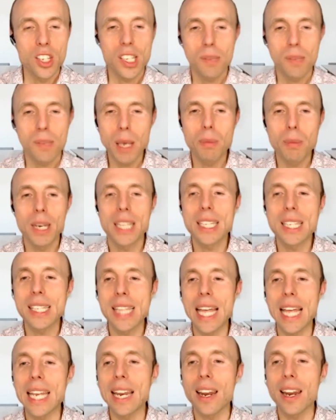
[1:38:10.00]
just maybe
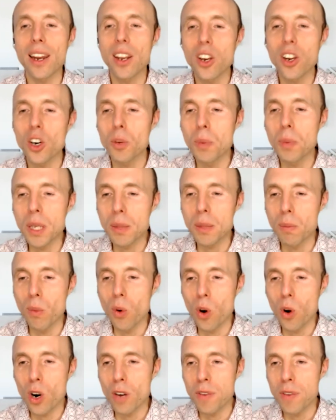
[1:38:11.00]
understanding a little bit
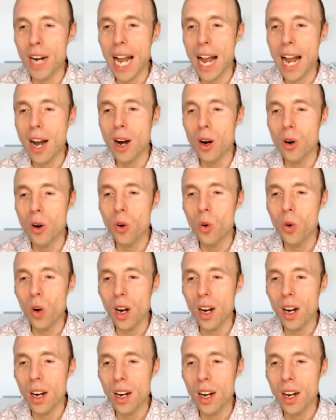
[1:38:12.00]
more of
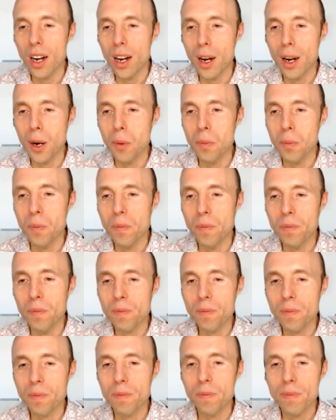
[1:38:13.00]
how, um,
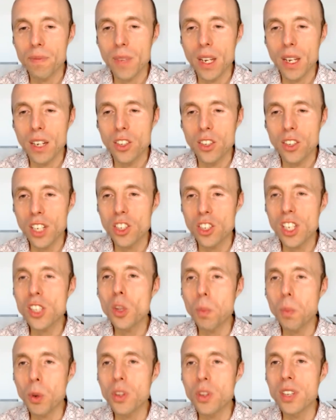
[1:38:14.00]

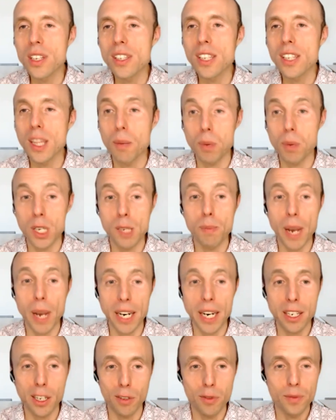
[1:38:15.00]
just to put things in the
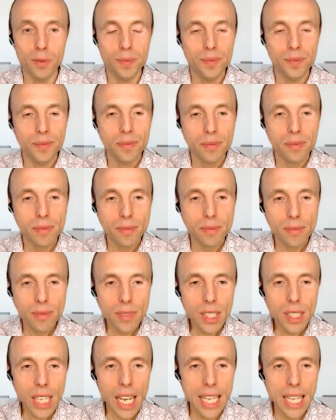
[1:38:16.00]
perspective.
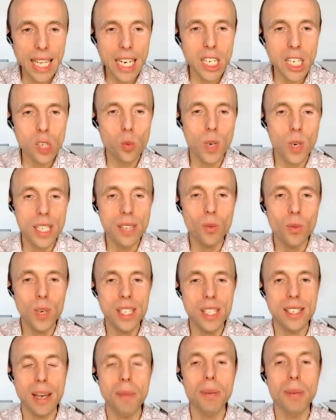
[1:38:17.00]
And that is
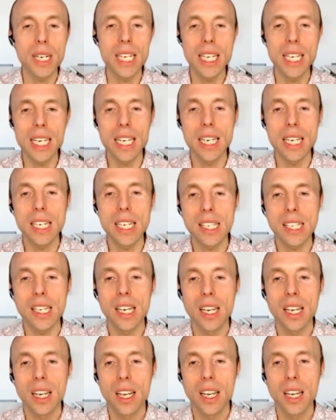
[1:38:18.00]
when somebody is